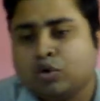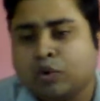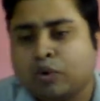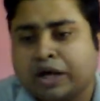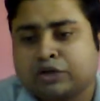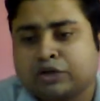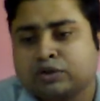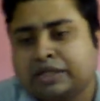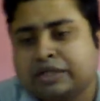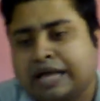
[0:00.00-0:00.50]

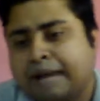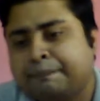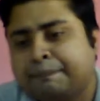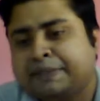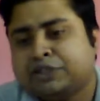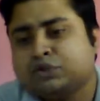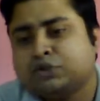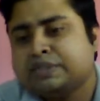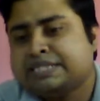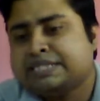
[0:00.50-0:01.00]
what will
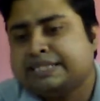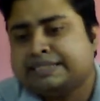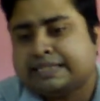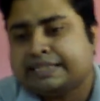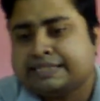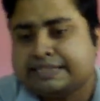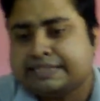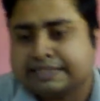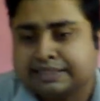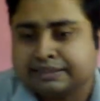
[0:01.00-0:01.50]
happen to its
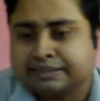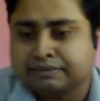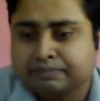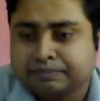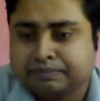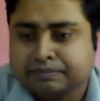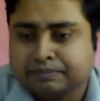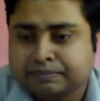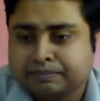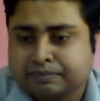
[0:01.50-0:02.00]
intensity?
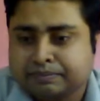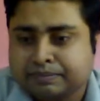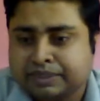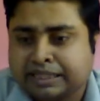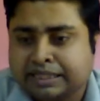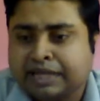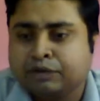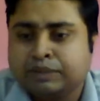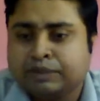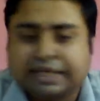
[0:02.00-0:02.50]

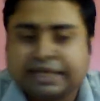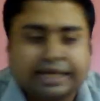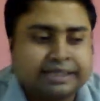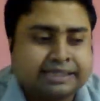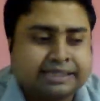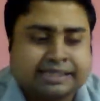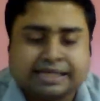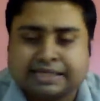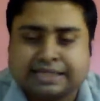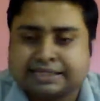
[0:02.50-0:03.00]
Then we can
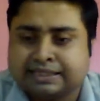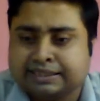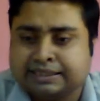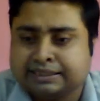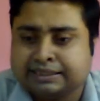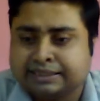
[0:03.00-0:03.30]
discuss it